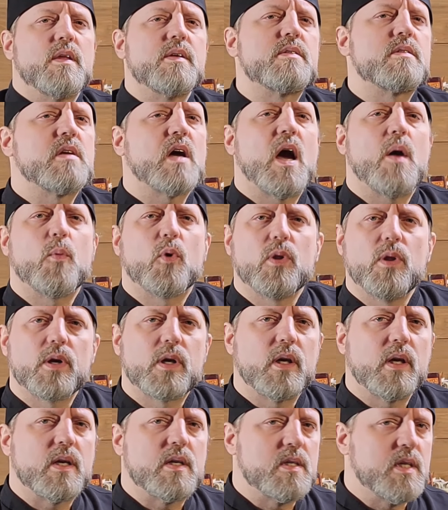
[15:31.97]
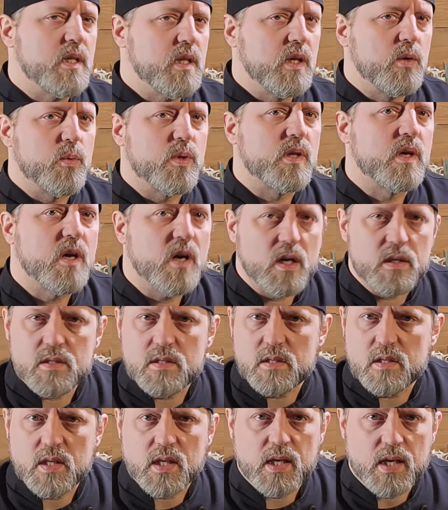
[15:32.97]
This time we're looking at dealing with
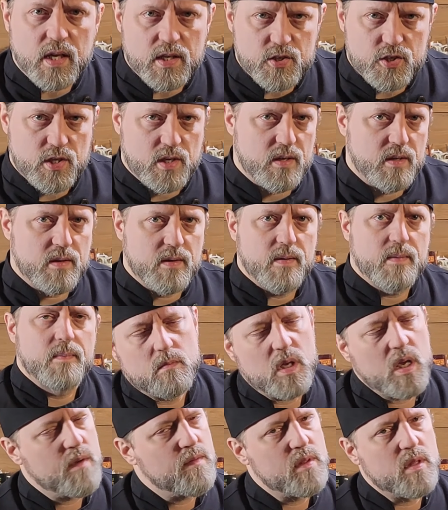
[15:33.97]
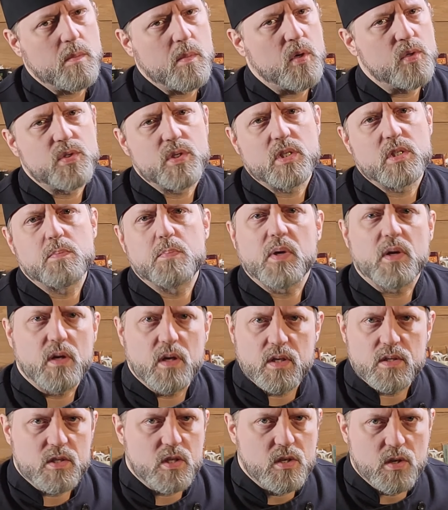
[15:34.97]
cuts in the kitchen. Even the most
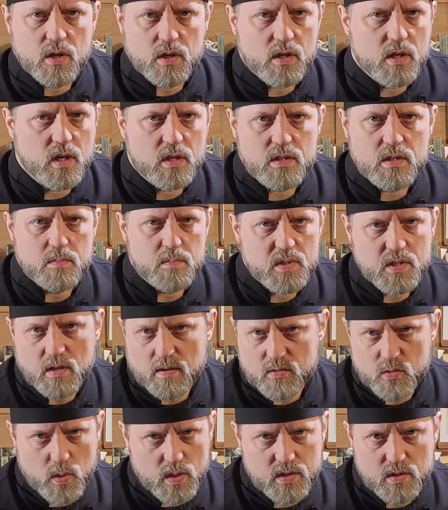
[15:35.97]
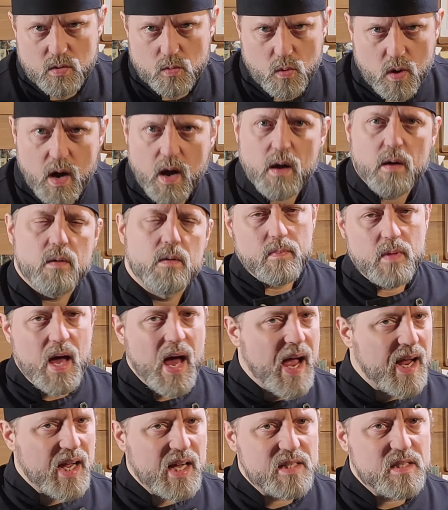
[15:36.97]
experienced cook cuts themselves once in a while.
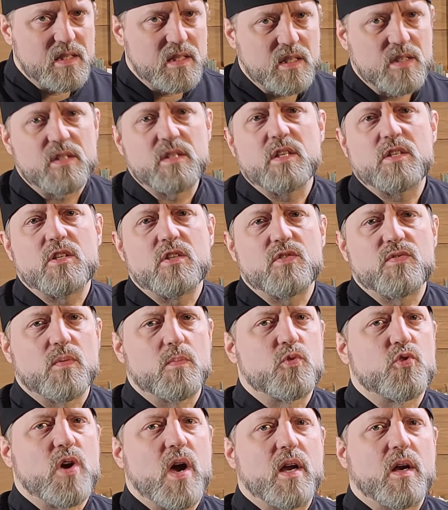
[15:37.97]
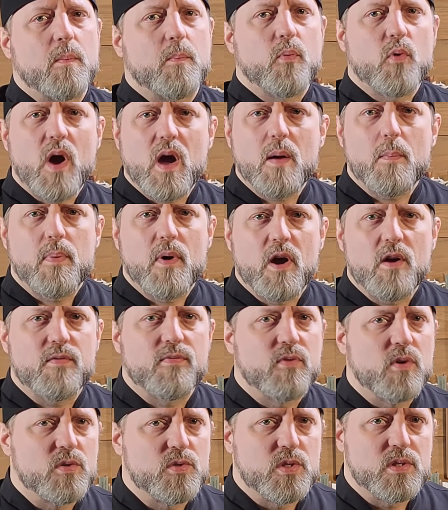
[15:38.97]
I got 6 stitches from trying to pry apart
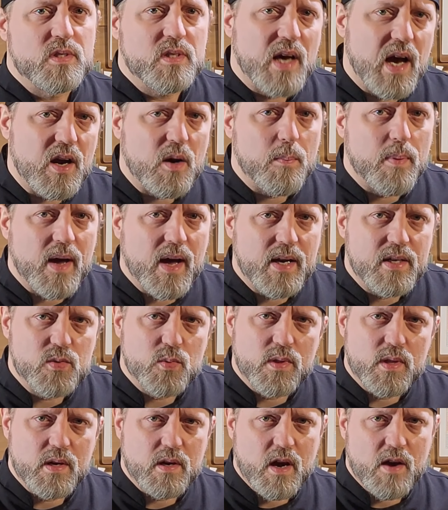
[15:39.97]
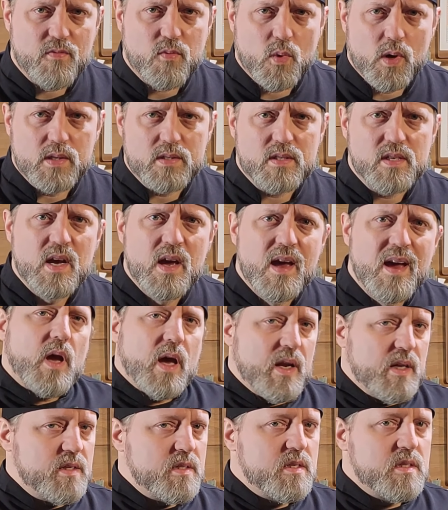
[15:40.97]
frozen slider patties with a knife once,
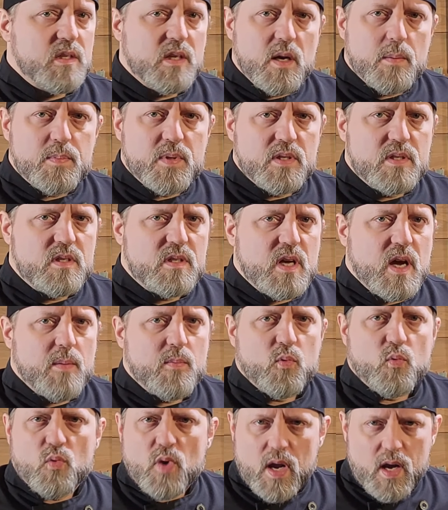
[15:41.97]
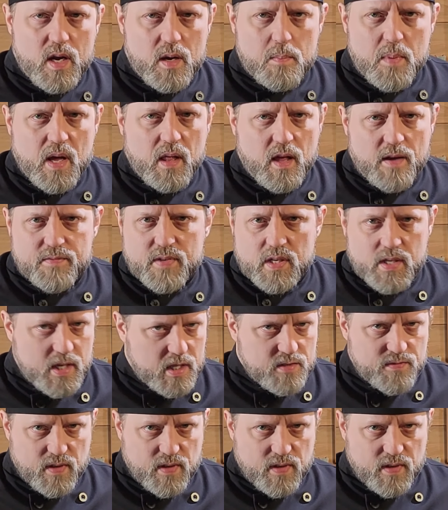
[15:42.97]
and it slipped and stabbed right into my left index